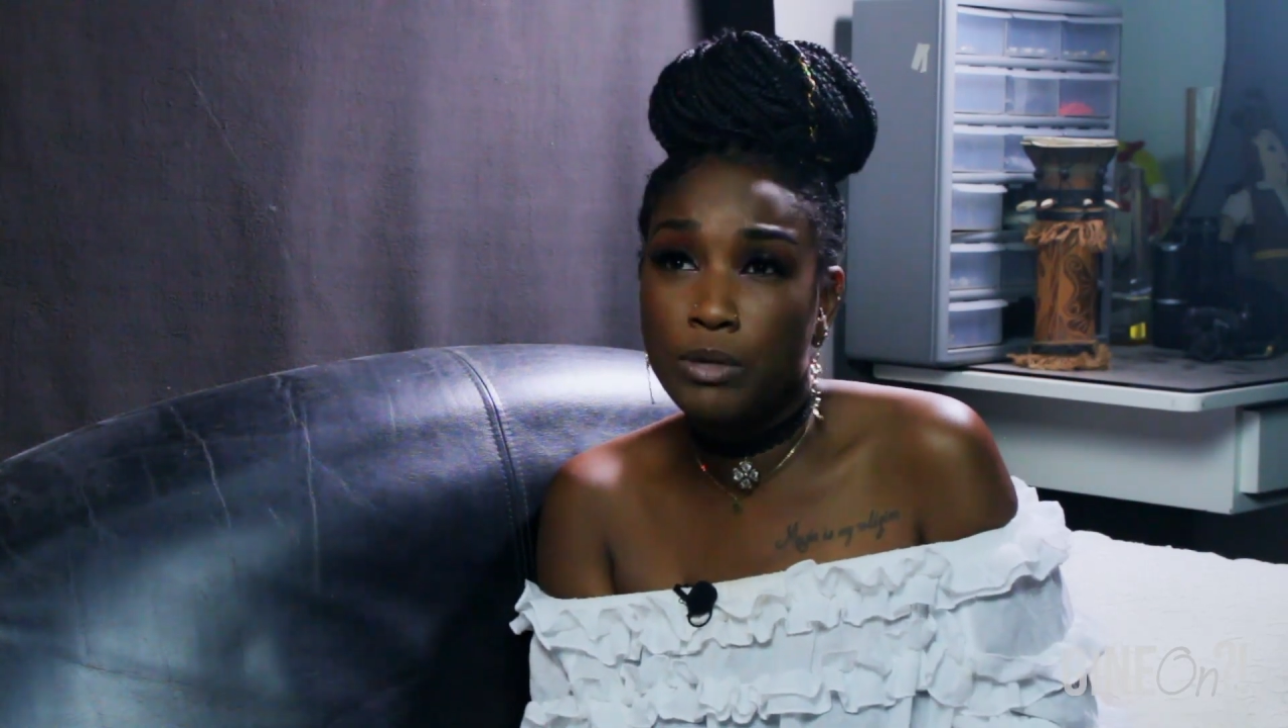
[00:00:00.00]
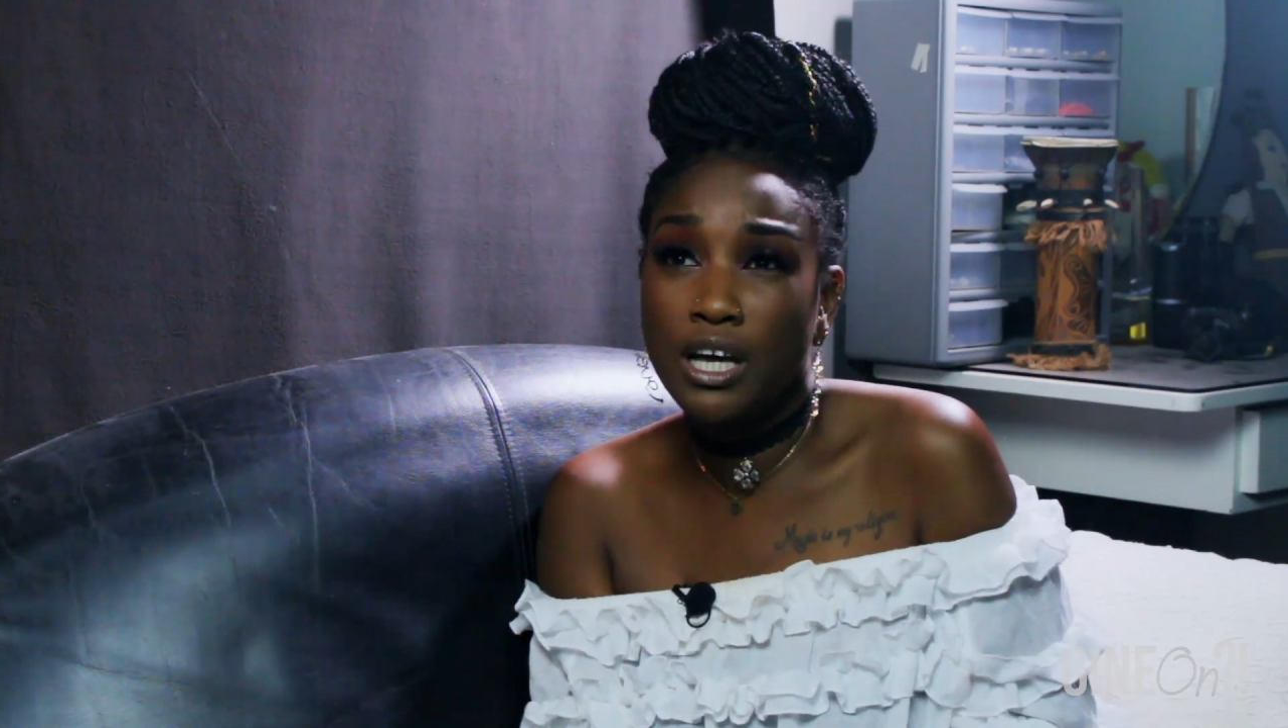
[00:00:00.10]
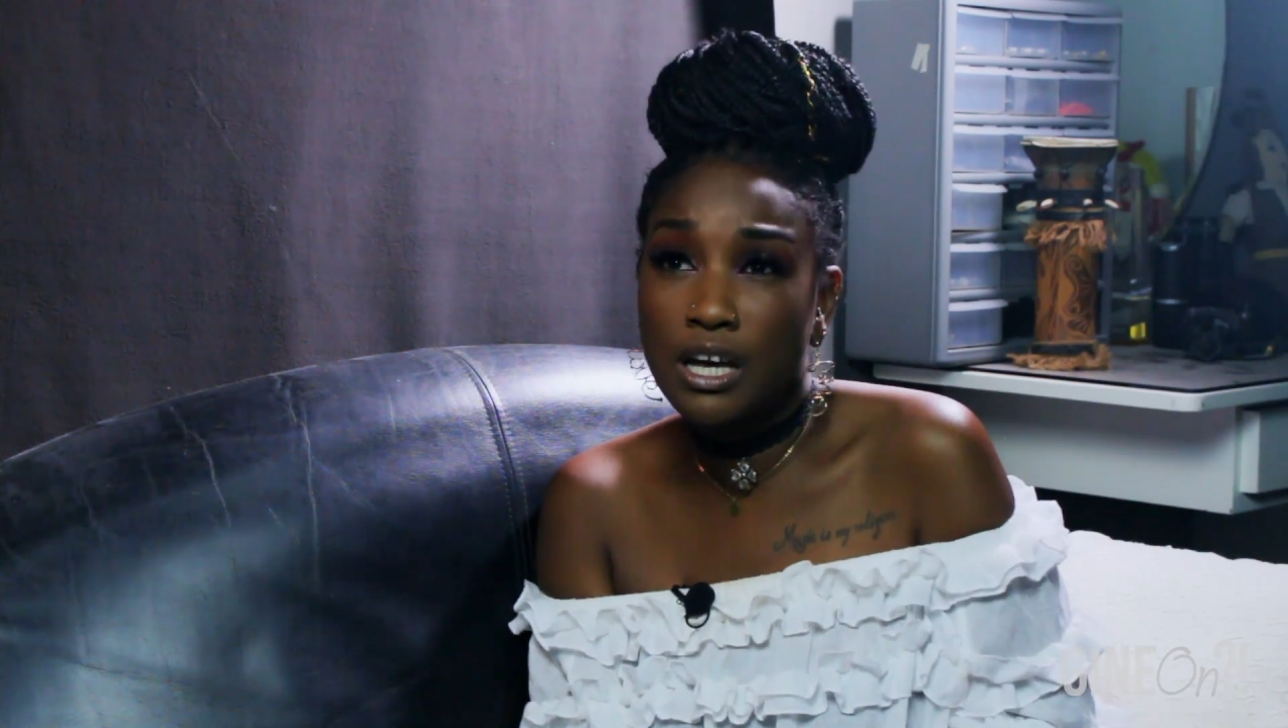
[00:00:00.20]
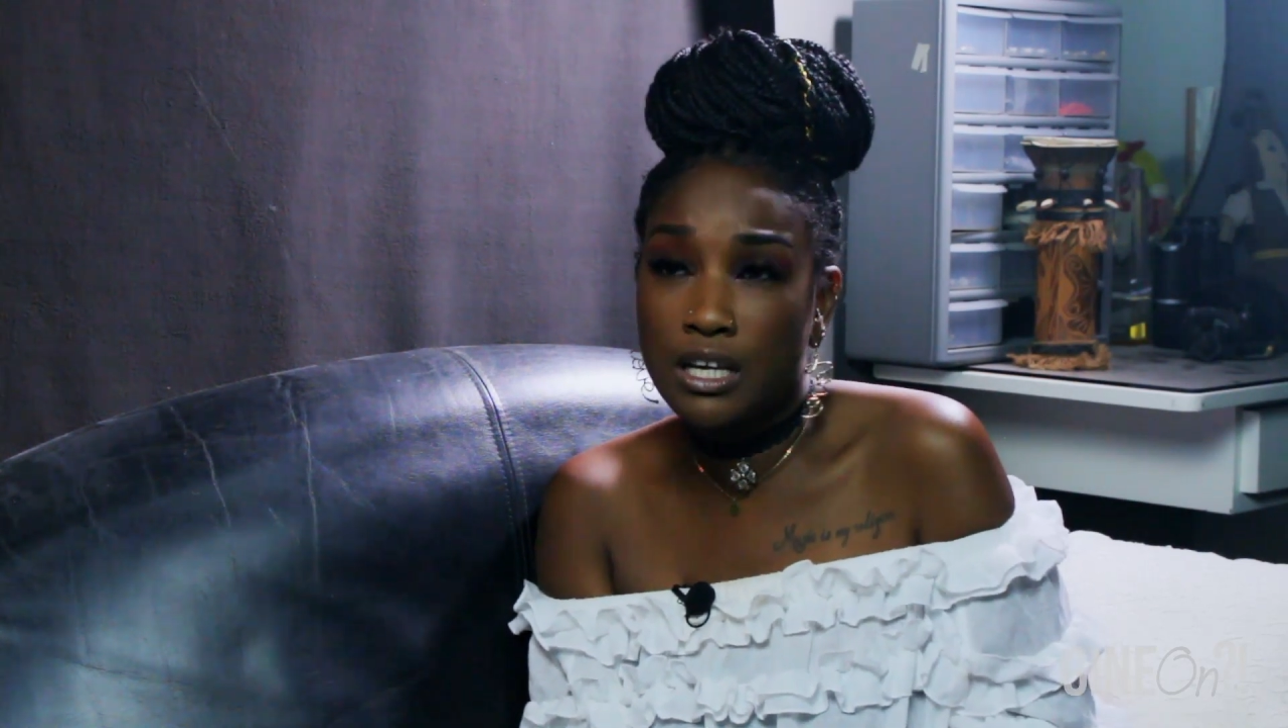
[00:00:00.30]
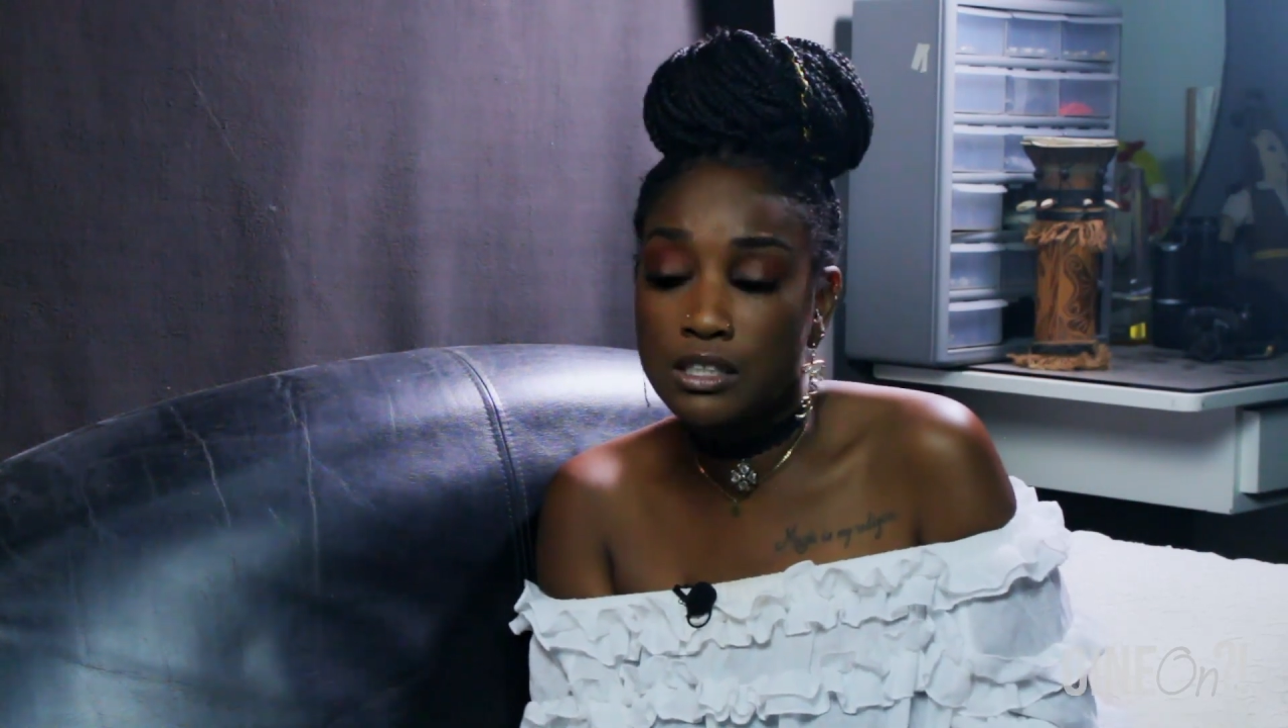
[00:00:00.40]

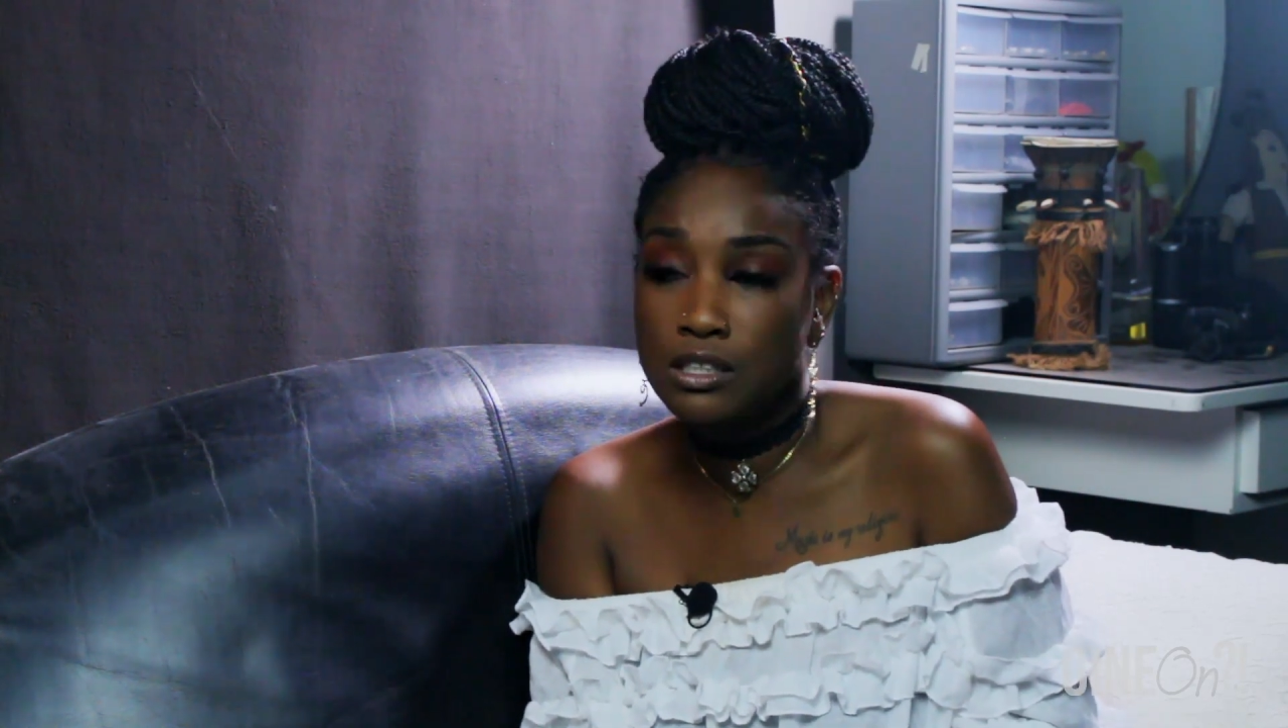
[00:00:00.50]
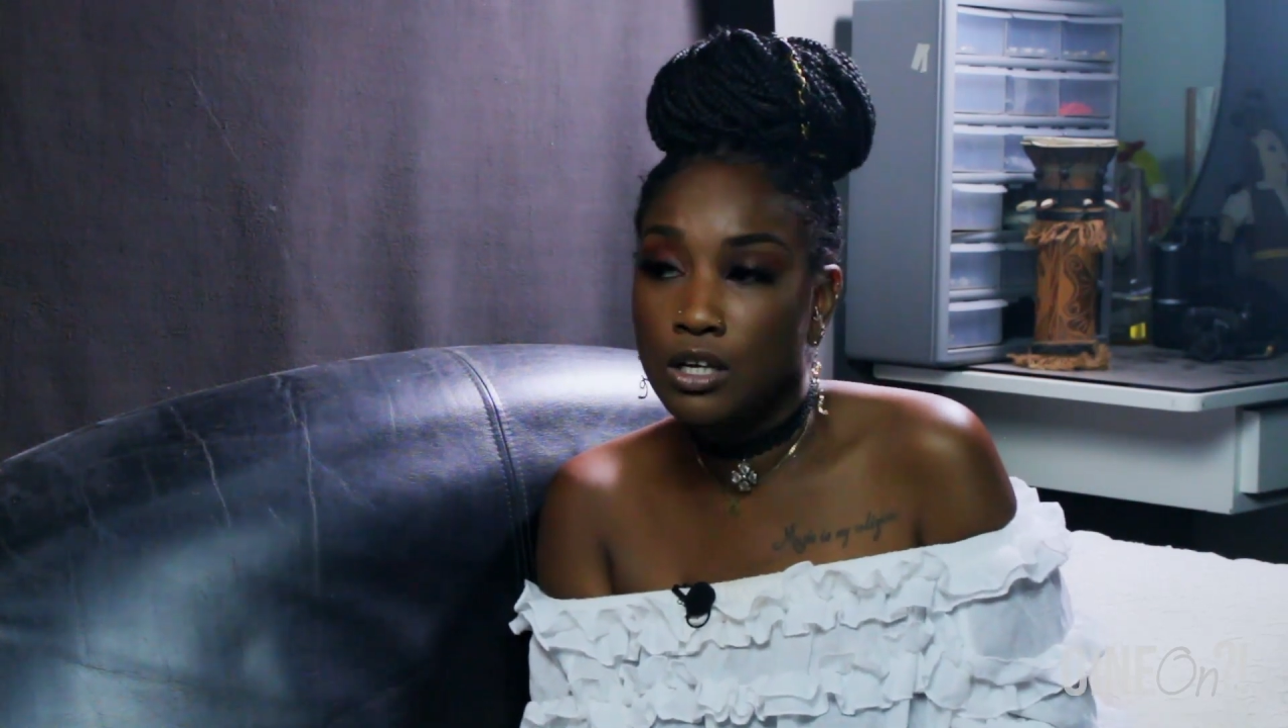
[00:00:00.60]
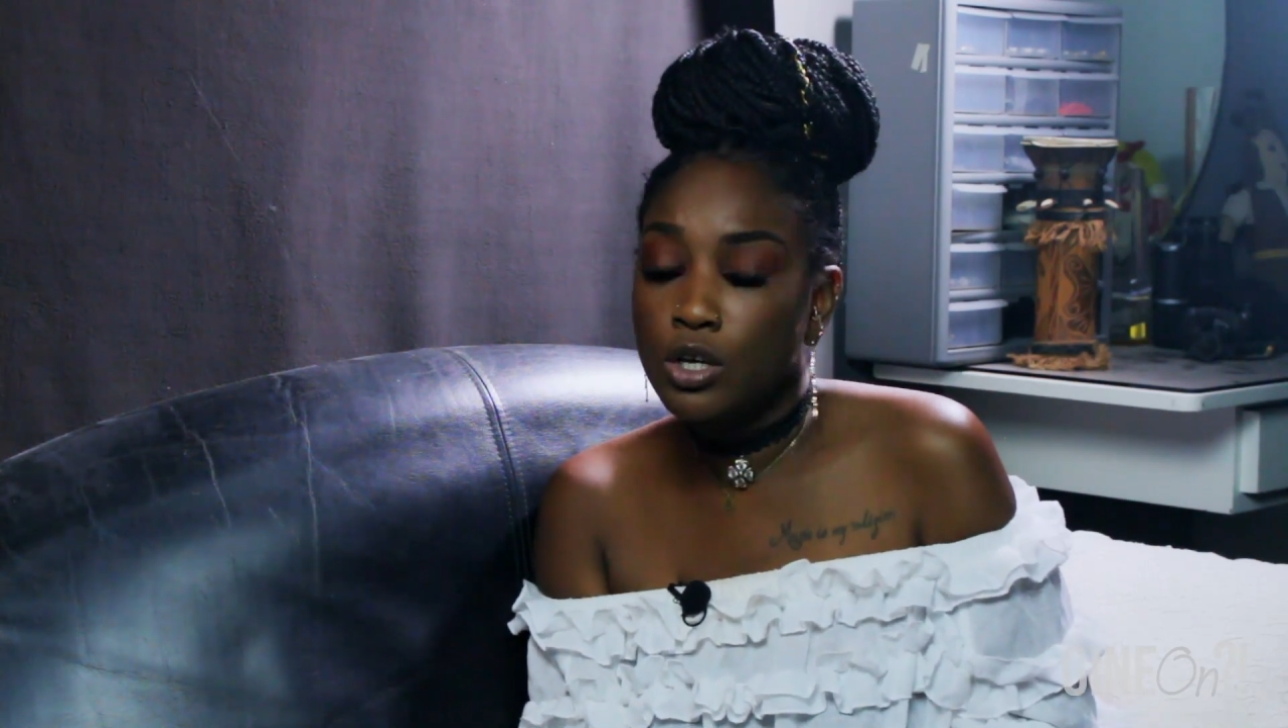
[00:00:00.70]
because,